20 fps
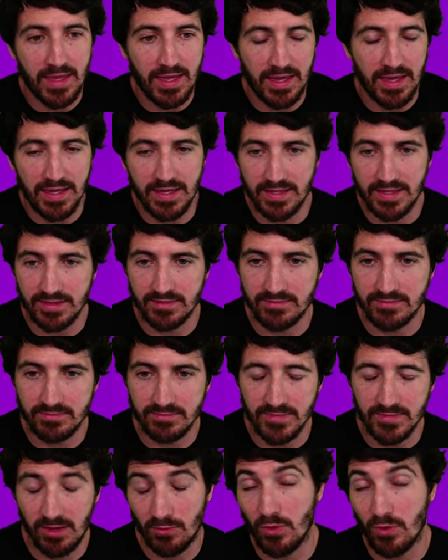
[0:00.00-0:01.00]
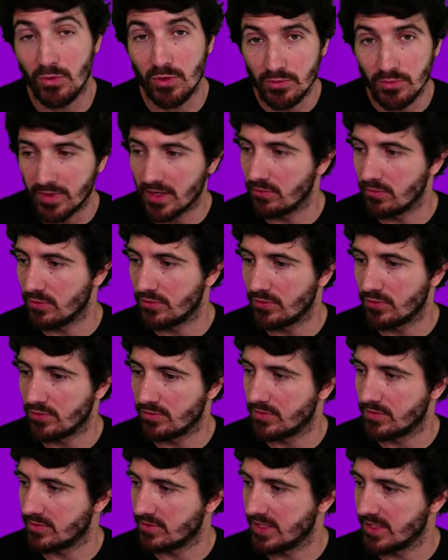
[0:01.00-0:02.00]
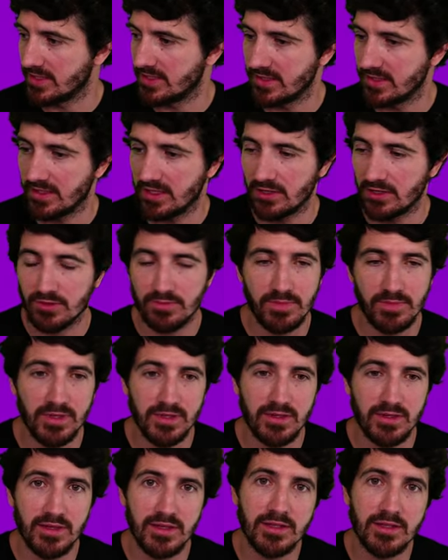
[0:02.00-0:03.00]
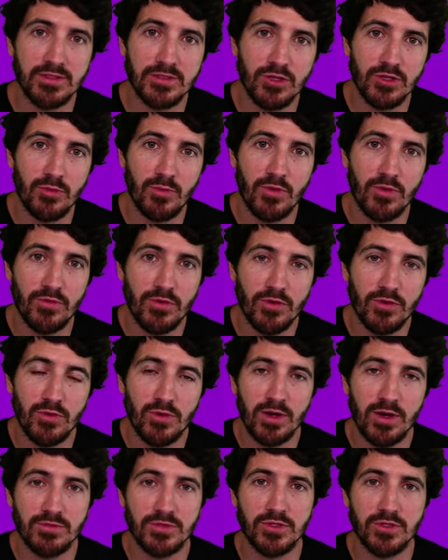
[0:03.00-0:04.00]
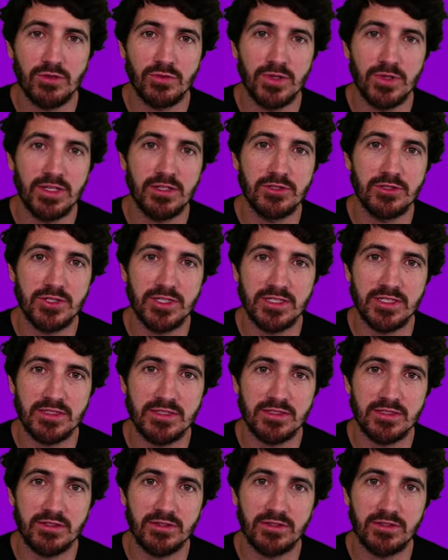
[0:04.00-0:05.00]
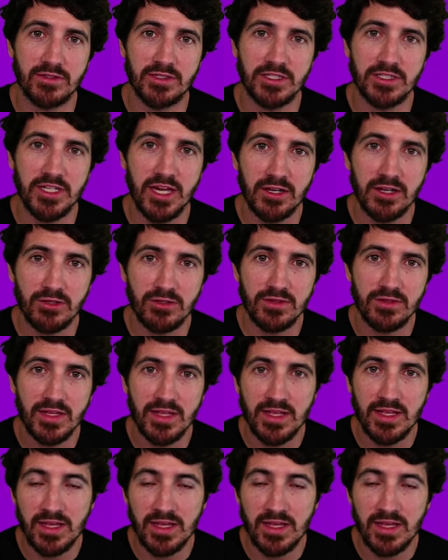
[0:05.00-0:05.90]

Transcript: And that way we'll be able to test it here. But some of you have shown interest on the channel